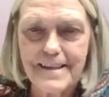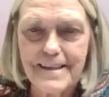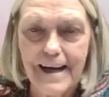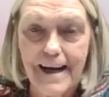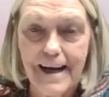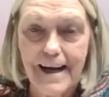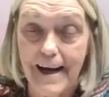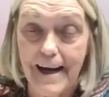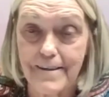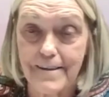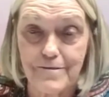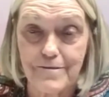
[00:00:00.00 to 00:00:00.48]

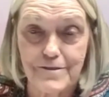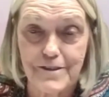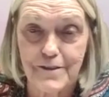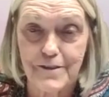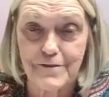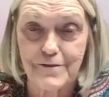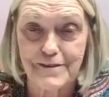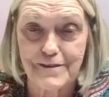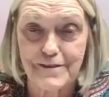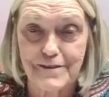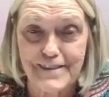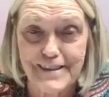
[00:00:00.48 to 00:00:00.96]
I don't know
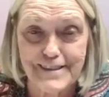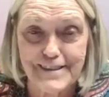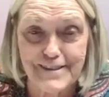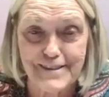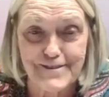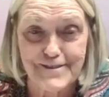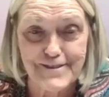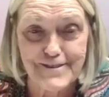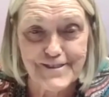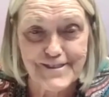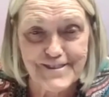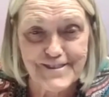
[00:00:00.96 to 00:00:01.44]
their
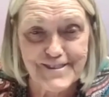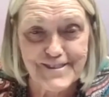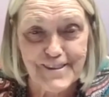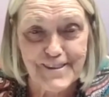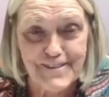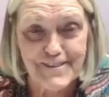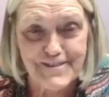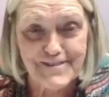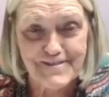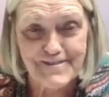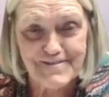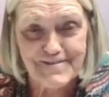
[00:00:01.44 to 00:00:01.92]
vendors.
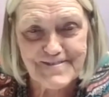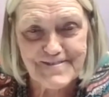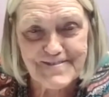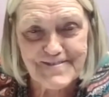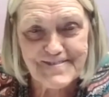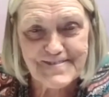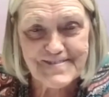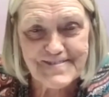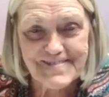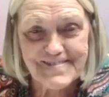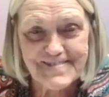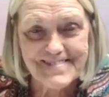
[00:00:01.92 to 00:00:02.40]
So
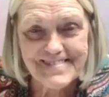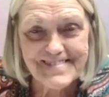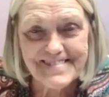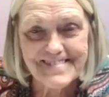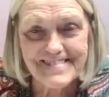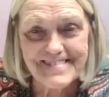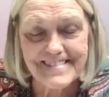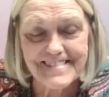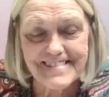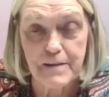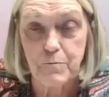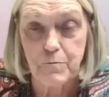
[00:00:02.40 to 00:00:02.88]

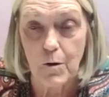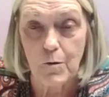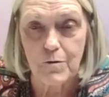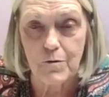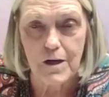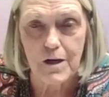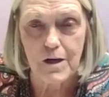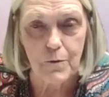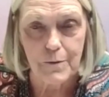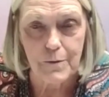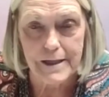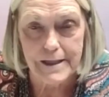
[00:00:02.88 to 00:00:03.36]
they won't
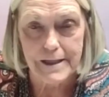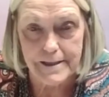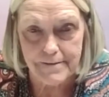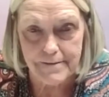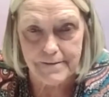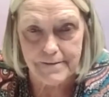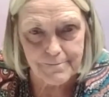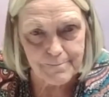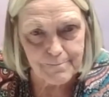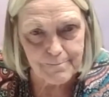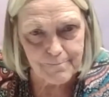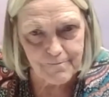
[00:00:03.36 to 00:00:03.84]
go in
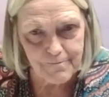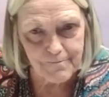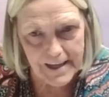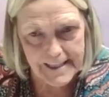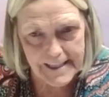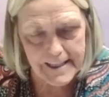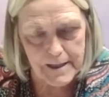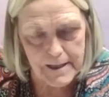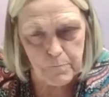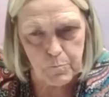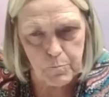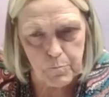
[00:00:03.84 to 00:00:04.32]
a
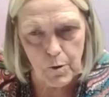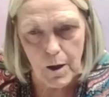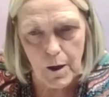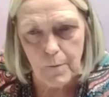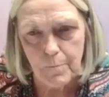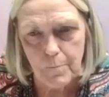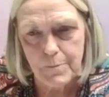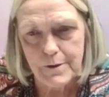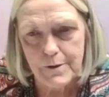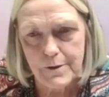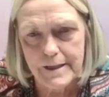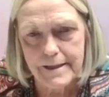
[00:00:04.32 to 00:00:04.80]
vacant
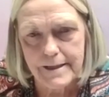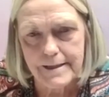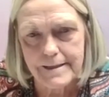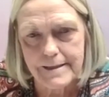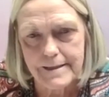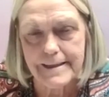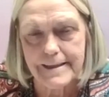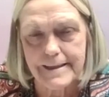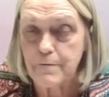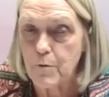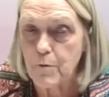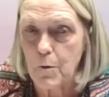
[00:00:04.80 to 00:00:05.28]
property.
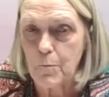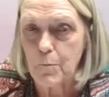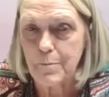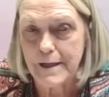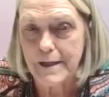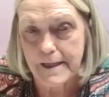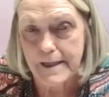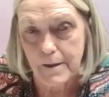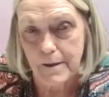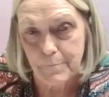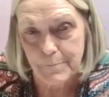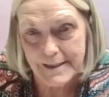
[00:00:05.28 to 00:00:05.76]
They won't
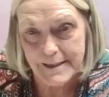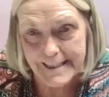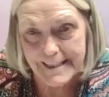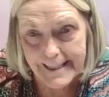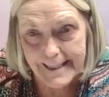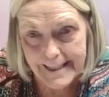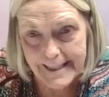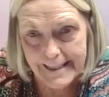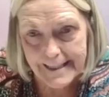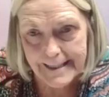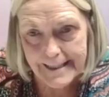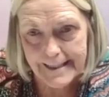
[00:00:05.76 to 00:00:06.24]
pick up a
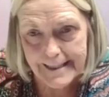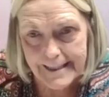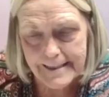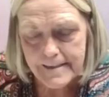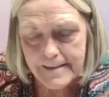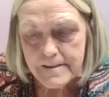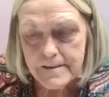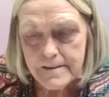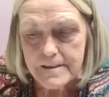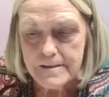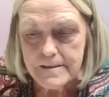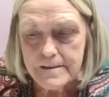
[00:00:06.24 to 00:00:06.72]
key.
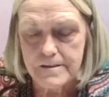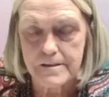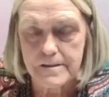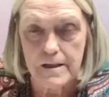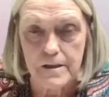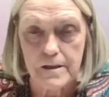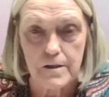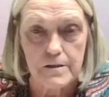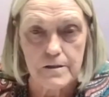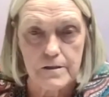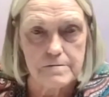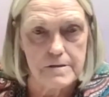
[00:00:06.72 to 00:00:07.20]

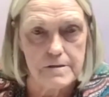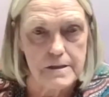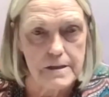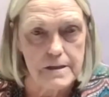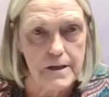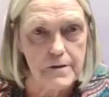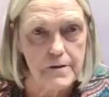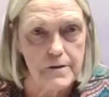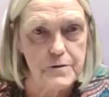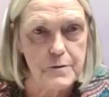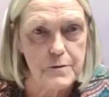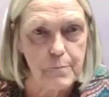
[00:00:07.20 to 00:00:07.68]
So,
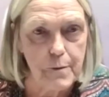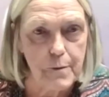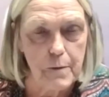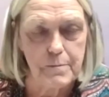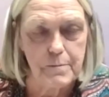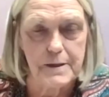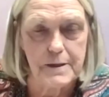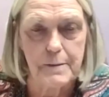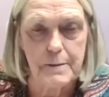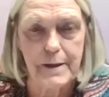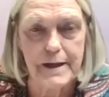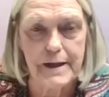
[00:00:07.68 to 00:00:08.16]
the
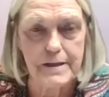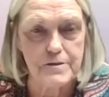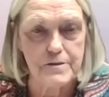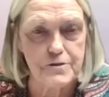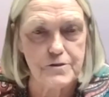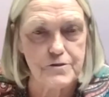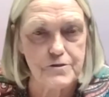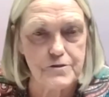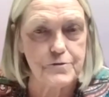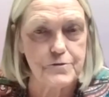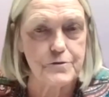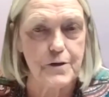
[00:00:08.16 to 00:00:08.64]
property
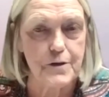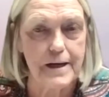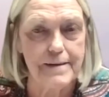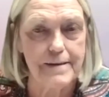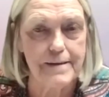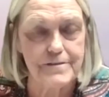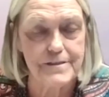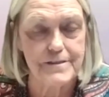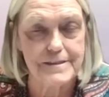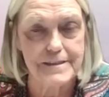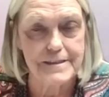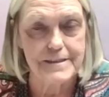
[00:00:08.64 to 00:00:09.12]
managers are
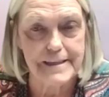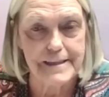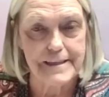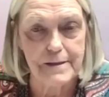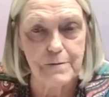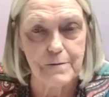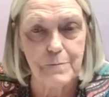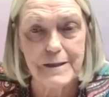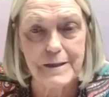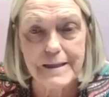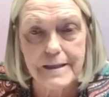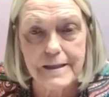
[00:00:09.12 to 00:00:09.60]
having to let
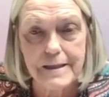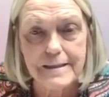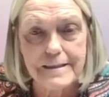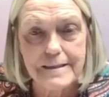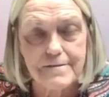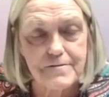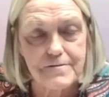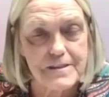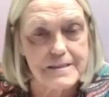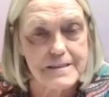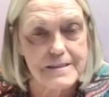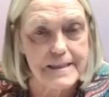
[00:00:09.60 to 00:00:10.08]
them in
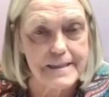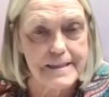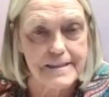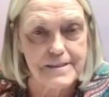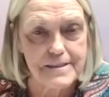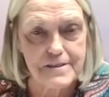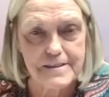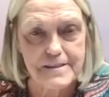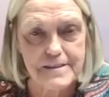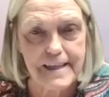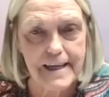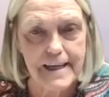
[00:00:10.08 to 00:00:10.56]
if the
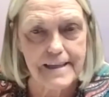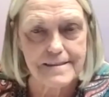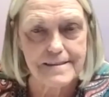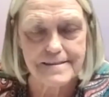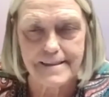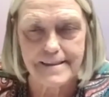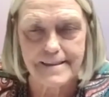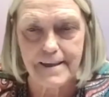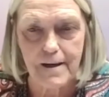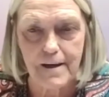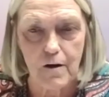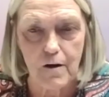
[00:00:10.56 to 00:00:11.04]
tenants can't
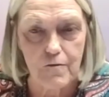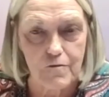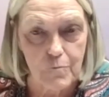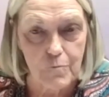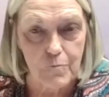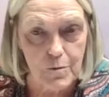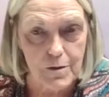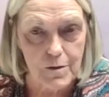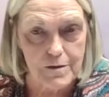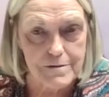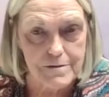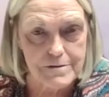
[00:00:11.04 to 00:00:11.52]
take off of
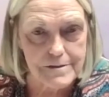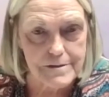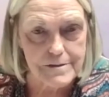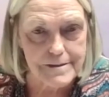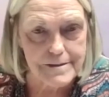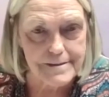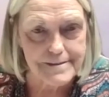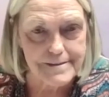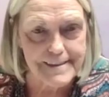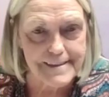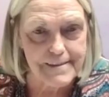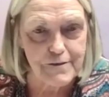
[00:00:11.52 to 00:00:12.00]
work
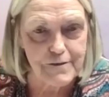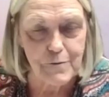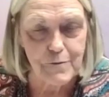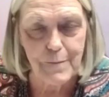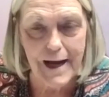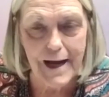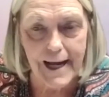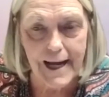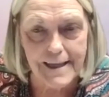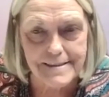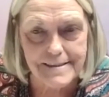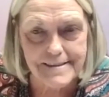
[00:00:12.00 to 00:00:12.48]
to give them
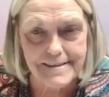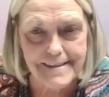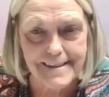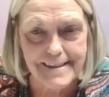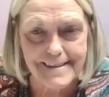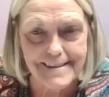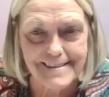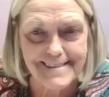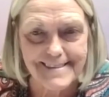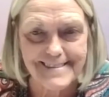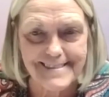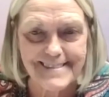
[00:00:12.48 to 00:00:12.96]

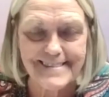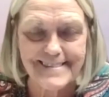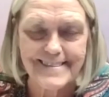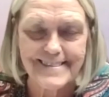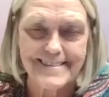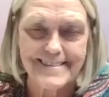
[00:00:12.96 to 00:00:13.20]
access.